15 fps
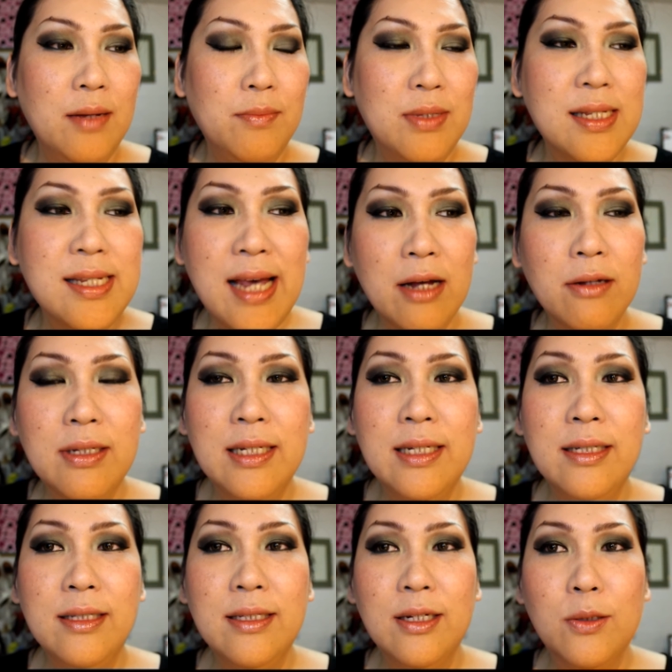
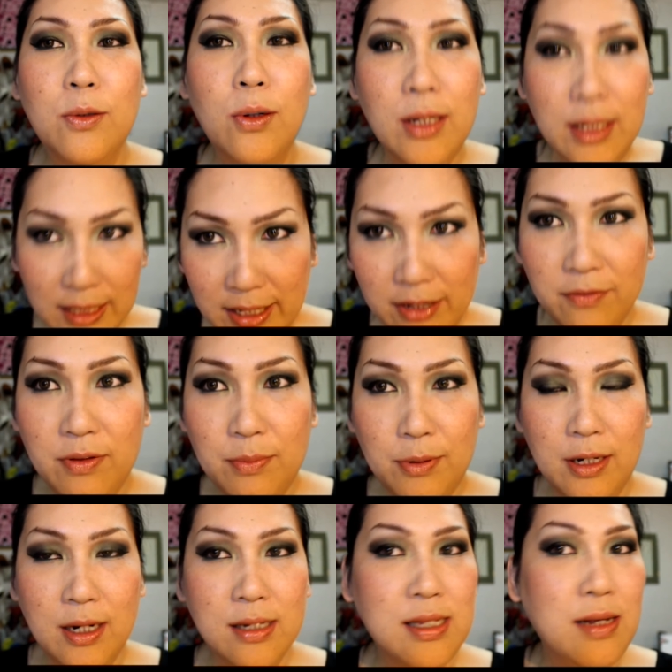discounting the quality of the
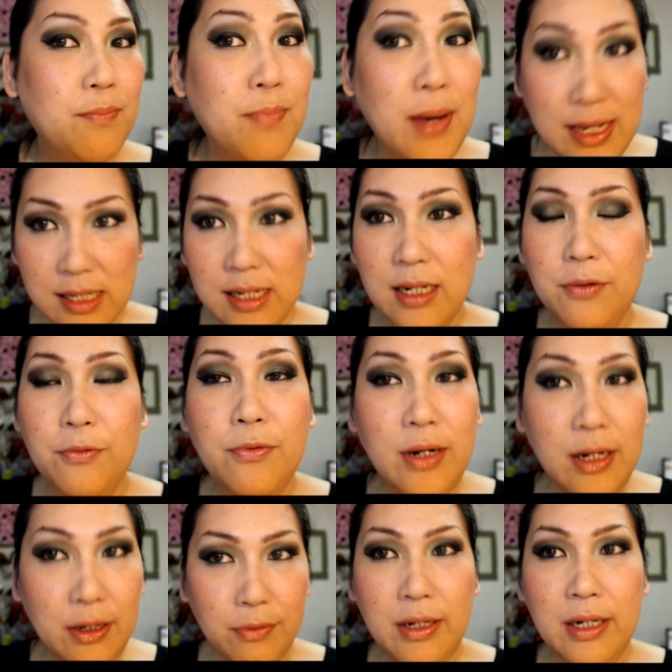products. They're basically
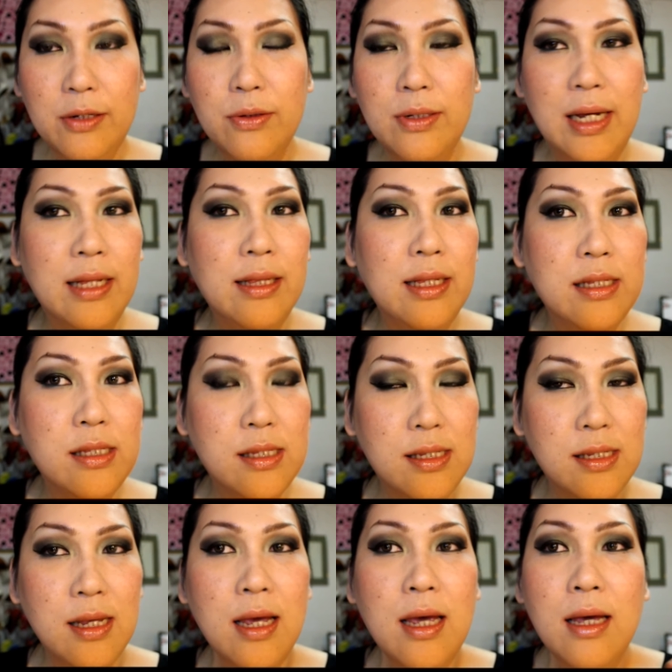really good, and
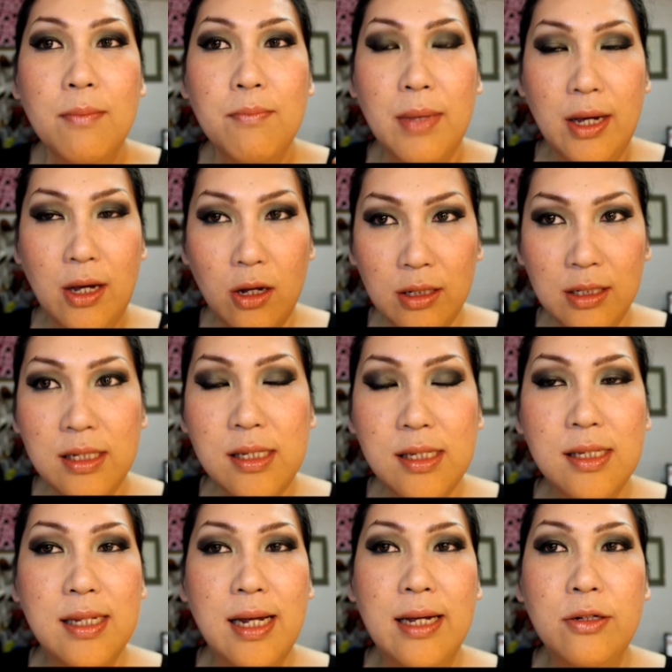it's my
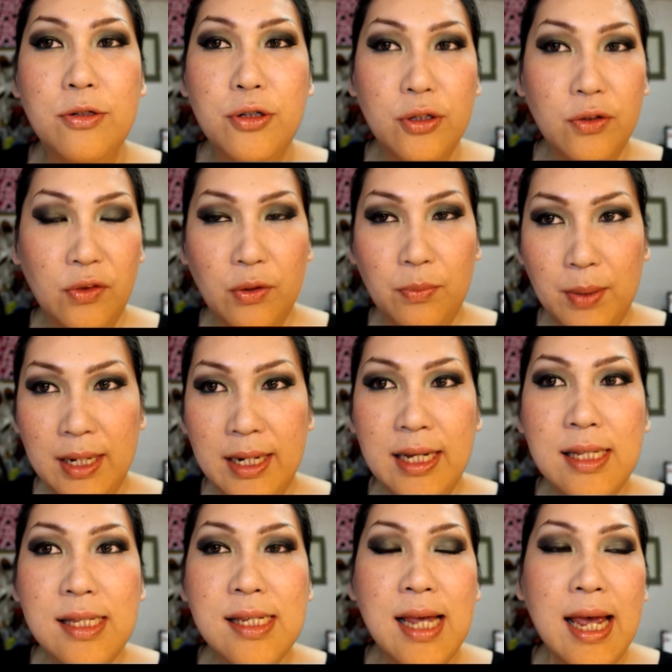honest and truth
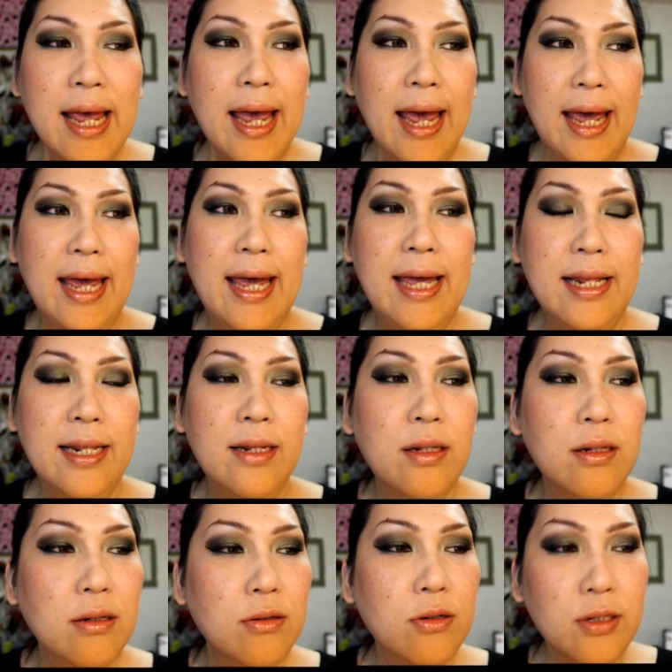opinions, and
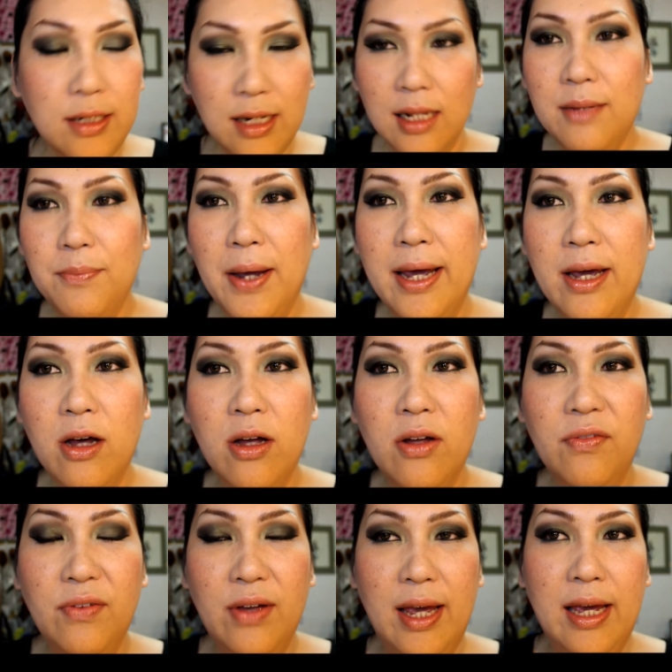good color
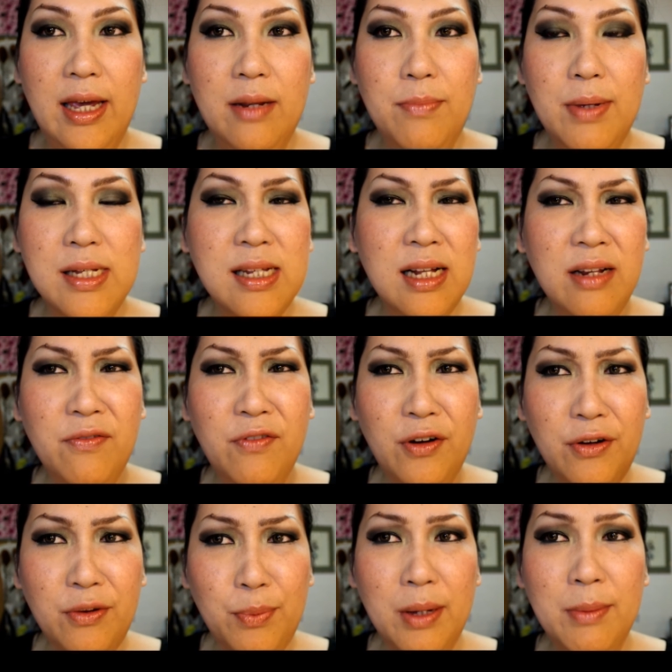payoff, and basically
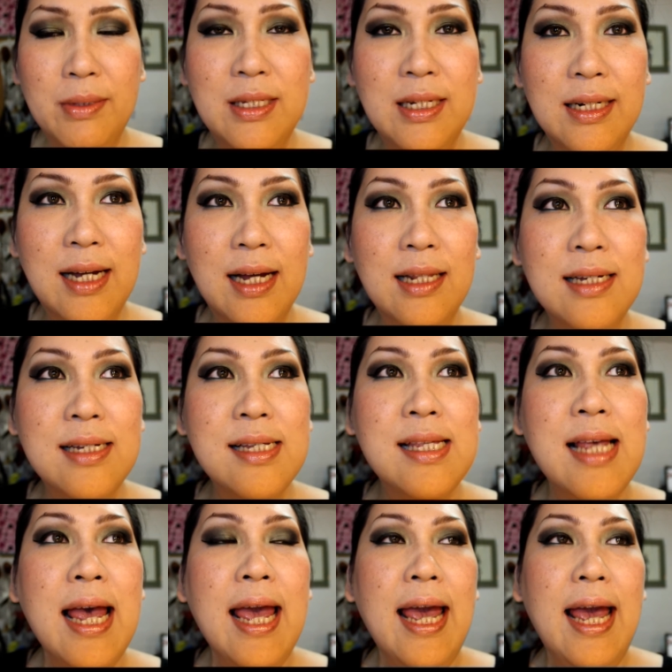very pigmented colors,
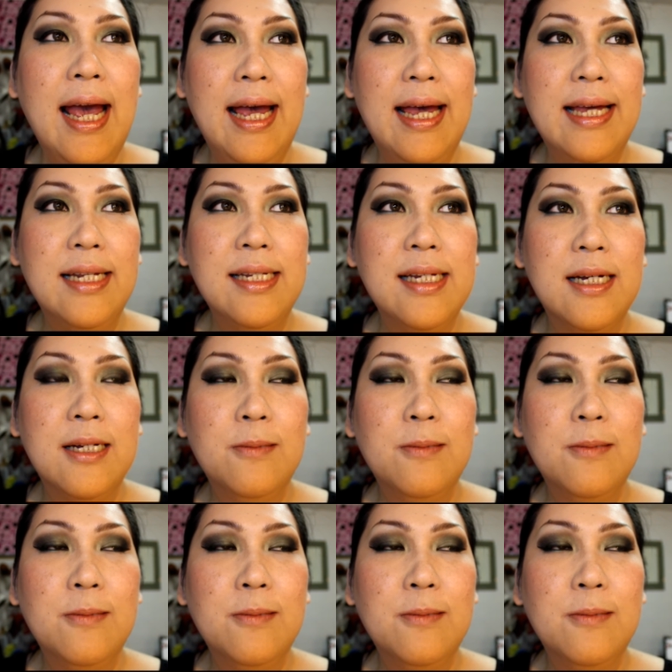and